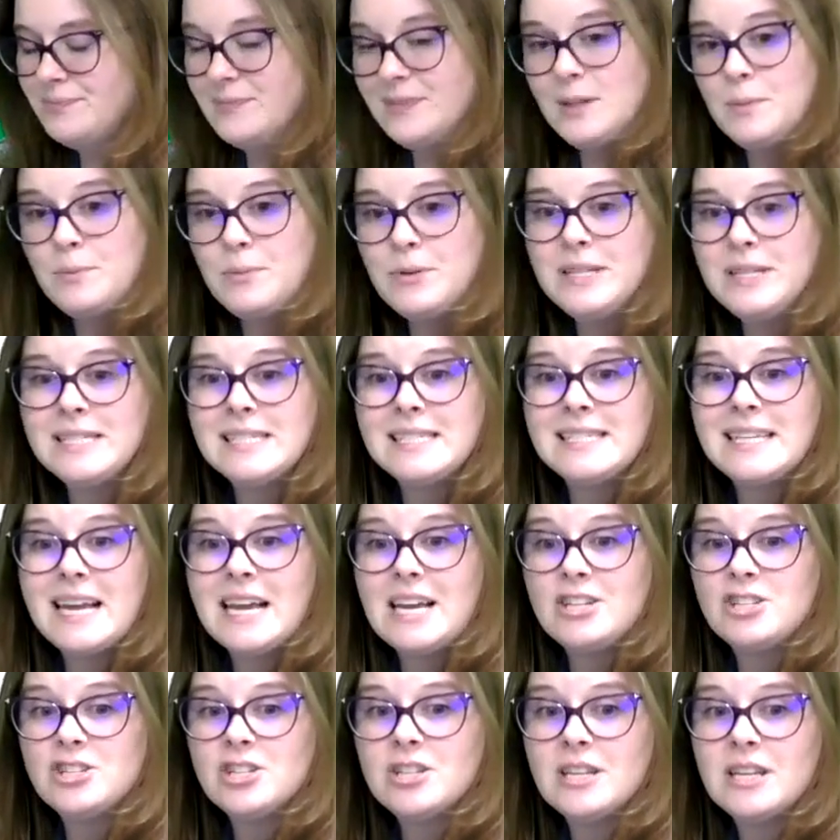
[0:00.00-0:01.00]

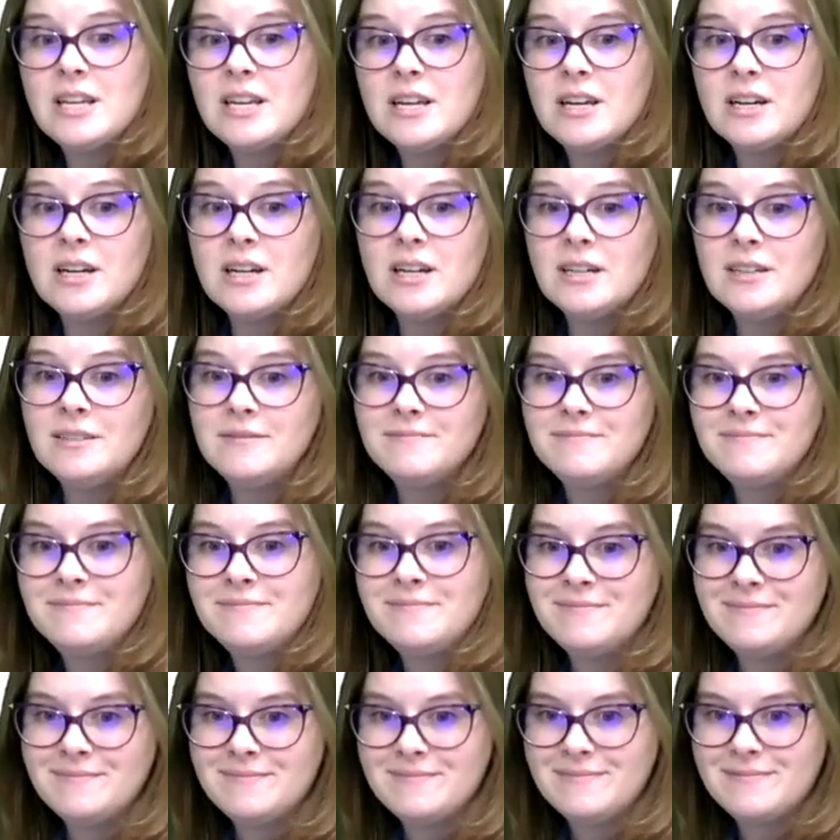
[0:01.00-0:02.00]
presentation here,
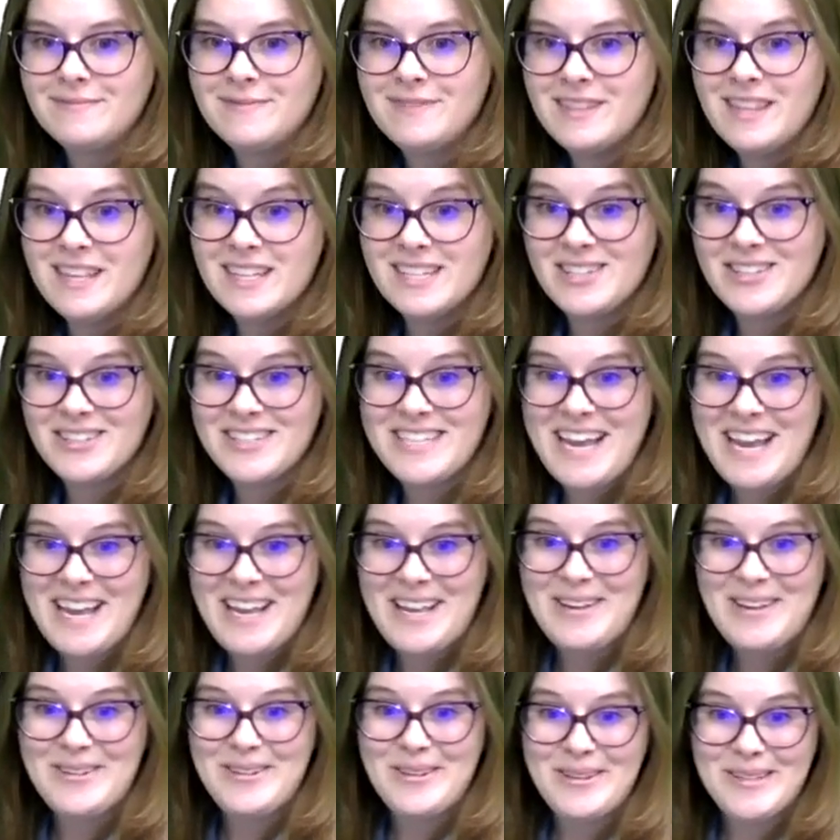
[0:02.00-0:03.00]
this will take
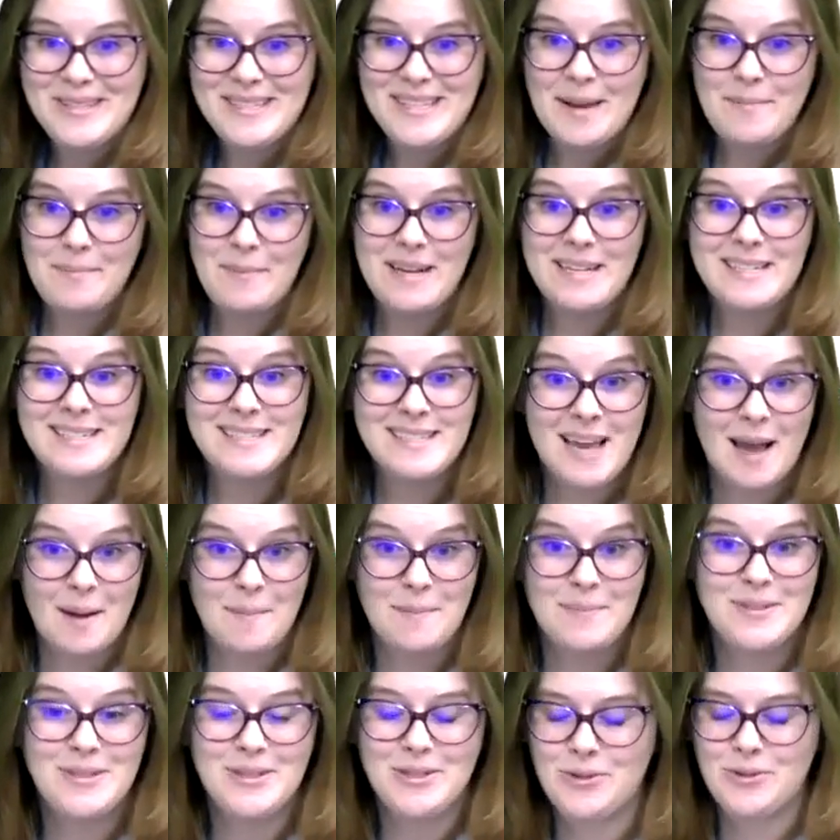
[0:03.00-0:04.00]
you to the
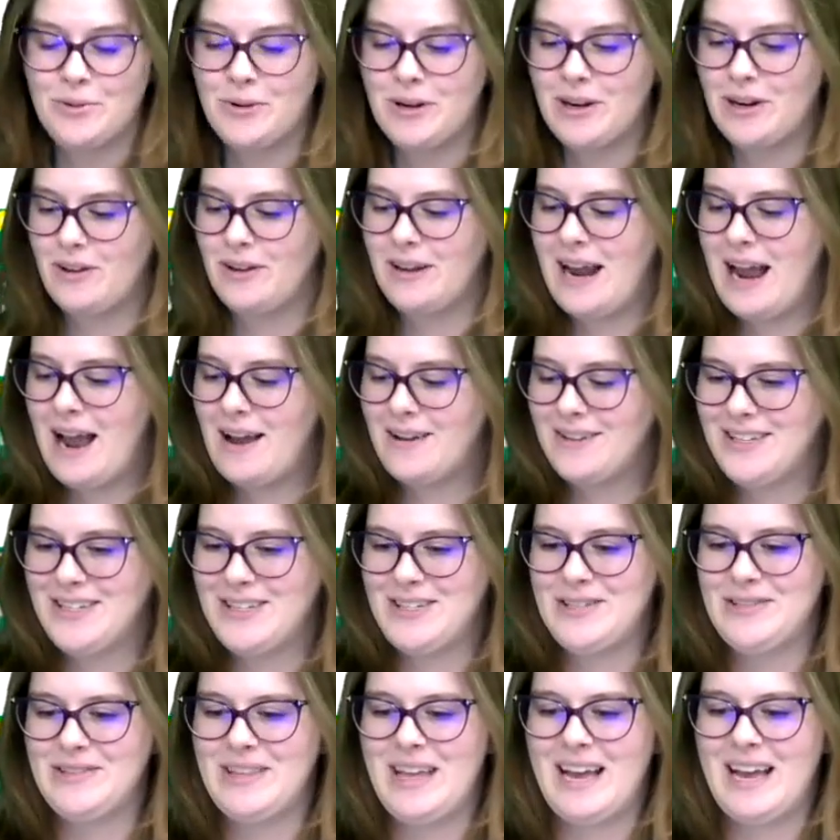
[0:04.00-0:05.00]
step-by-step tutorial on how to
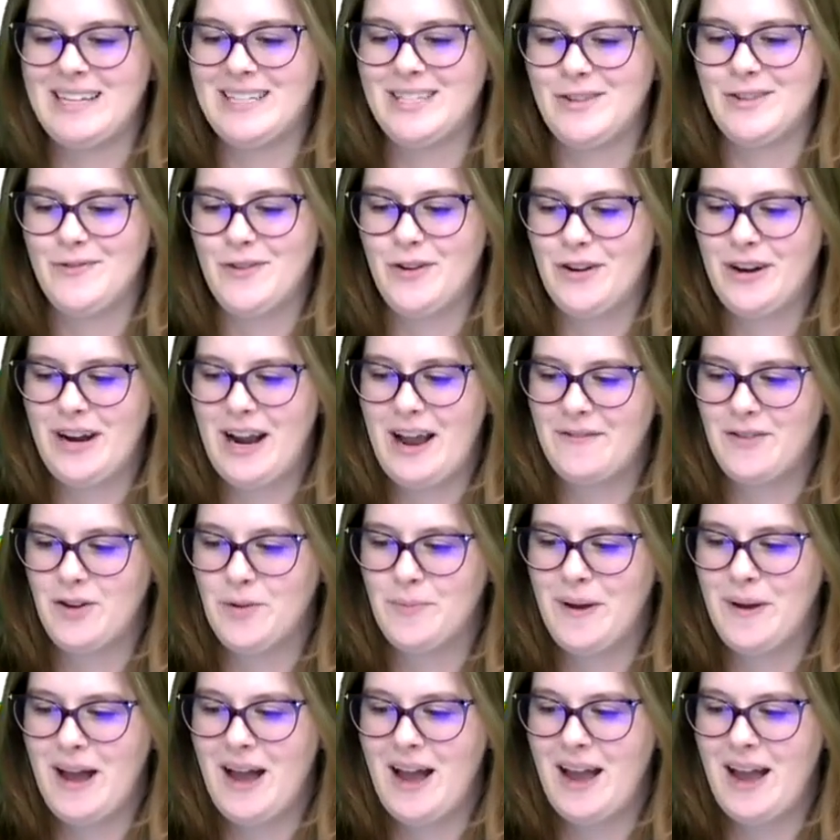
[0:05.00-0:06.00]
do that. So if you already have your
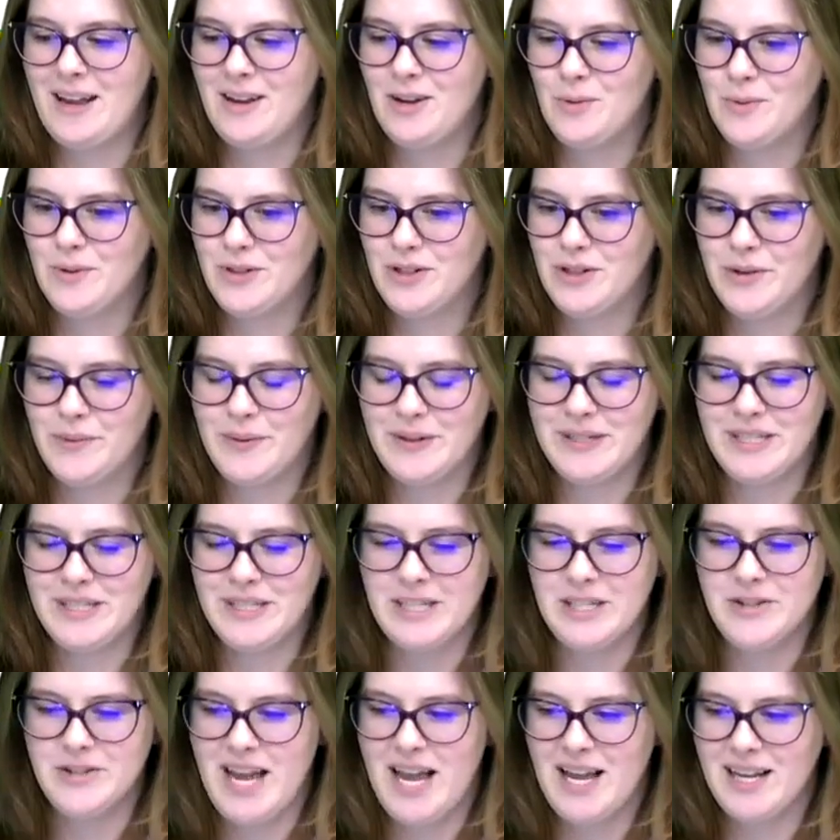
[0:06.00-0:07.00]
Pi and you're wondering what to
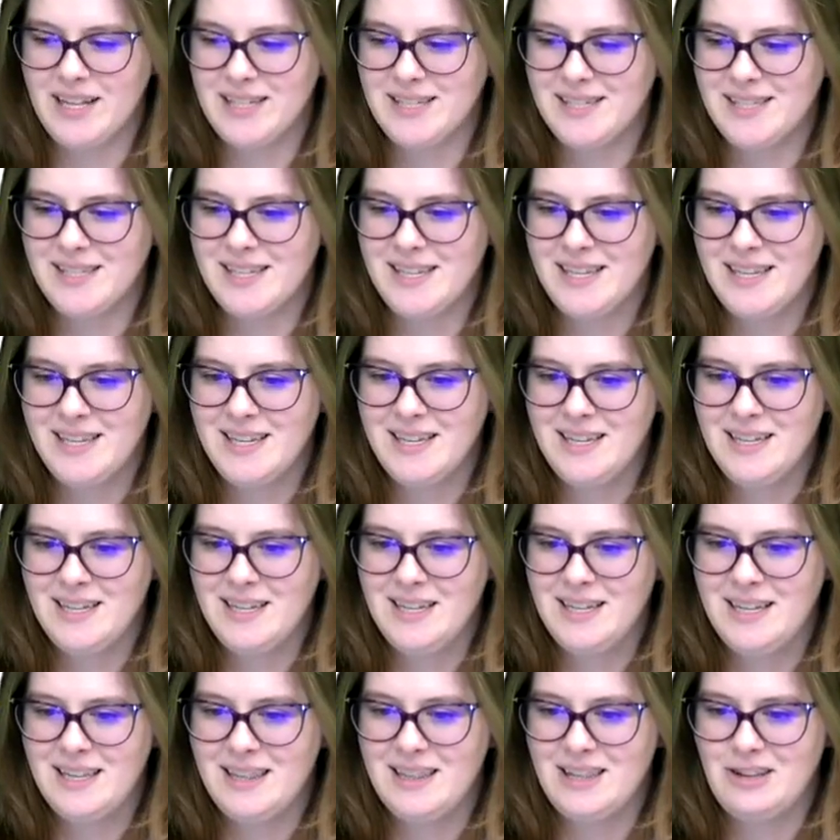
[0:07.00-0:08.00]
do next,
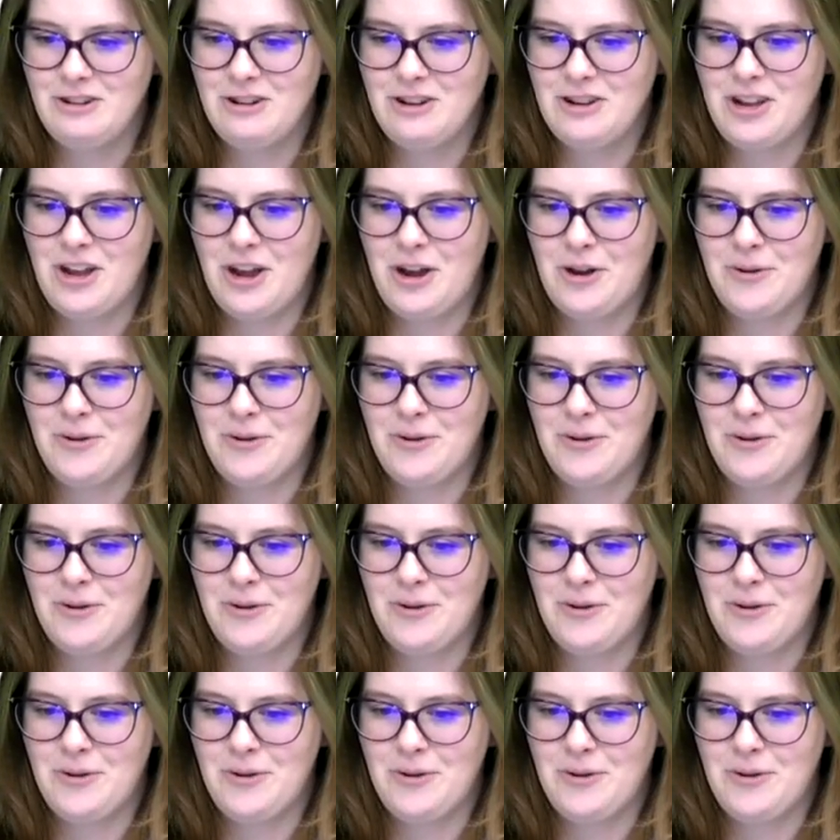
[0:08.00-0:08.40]
there you go.